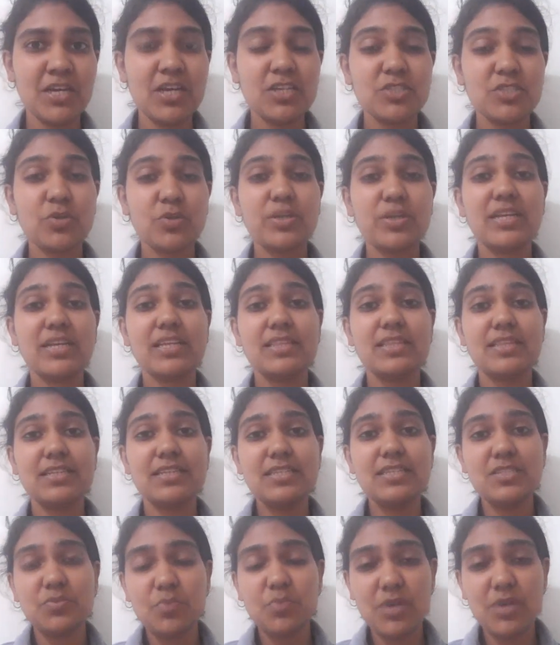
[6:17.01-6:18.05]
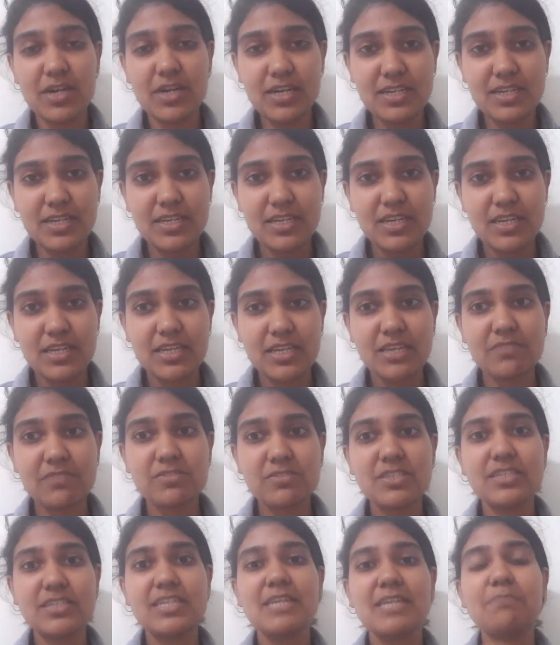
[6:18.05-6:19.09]
So this word gives
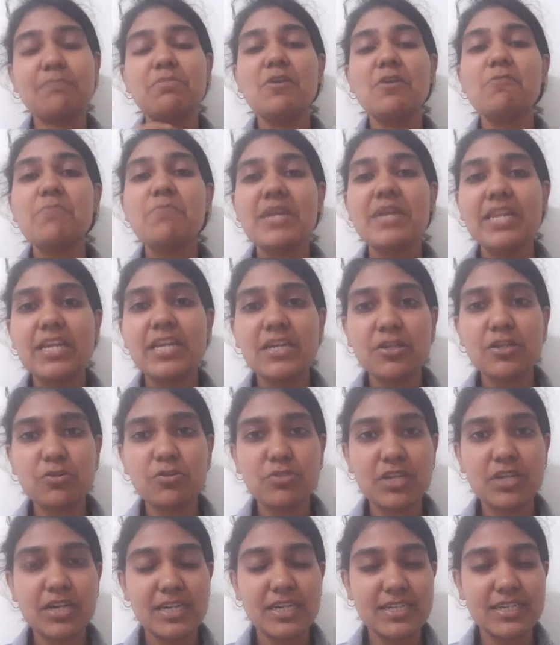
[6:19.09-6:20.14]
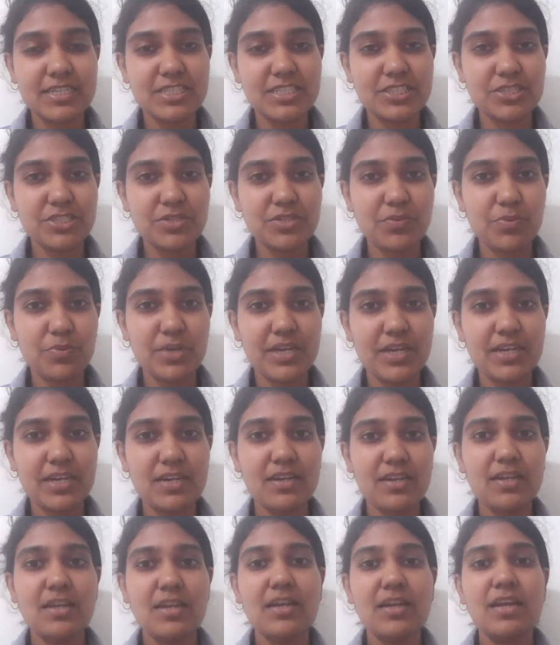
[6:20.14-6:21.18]
a deeper meaning to the condition,
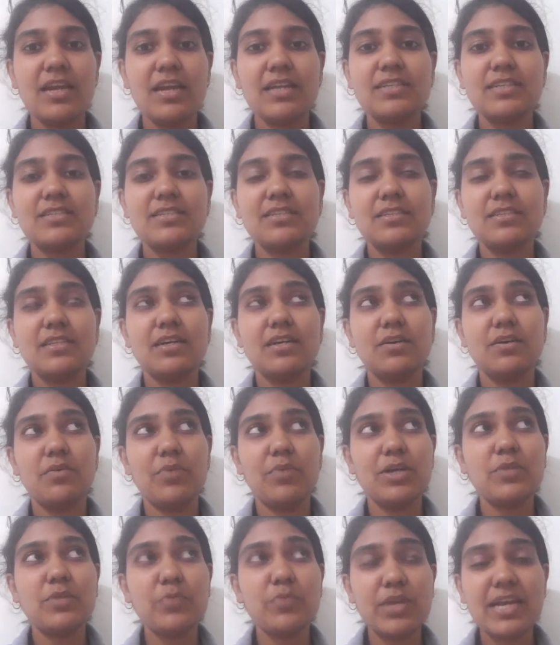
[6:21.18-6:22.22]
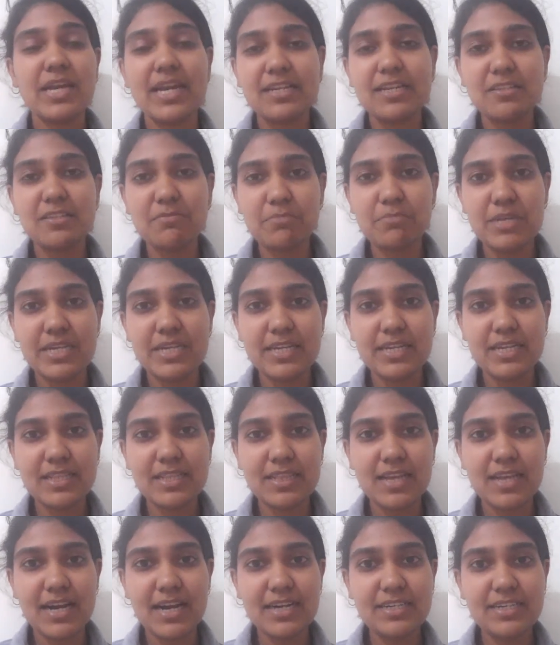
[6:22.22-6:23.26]
where we get the meaning
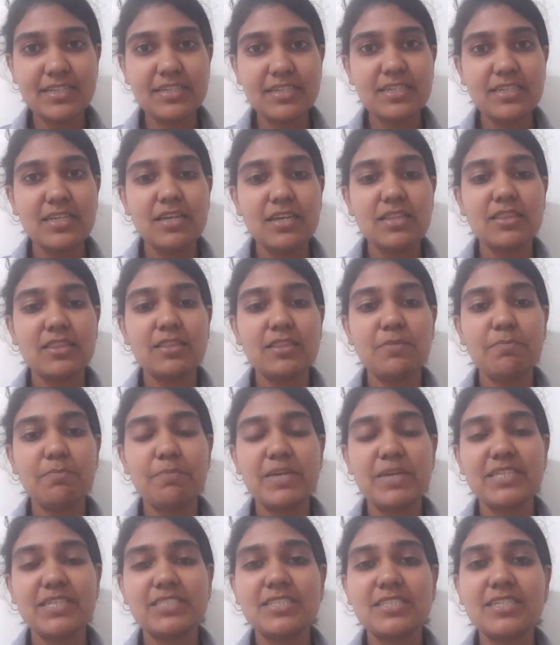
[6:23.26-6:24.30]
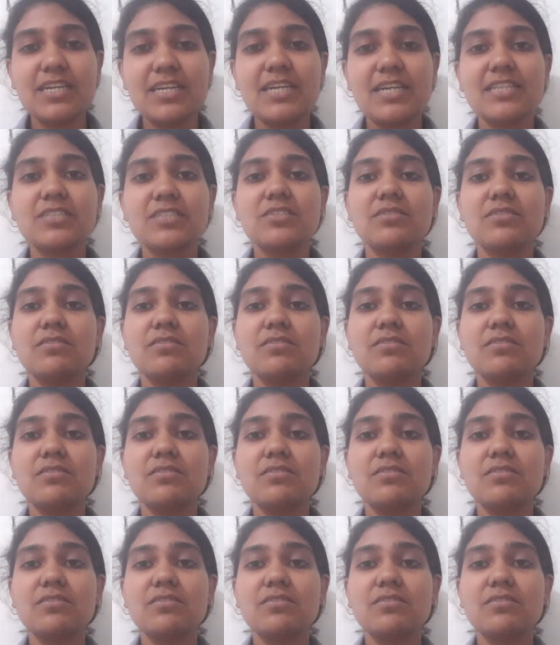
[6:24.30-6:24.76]
that the patient has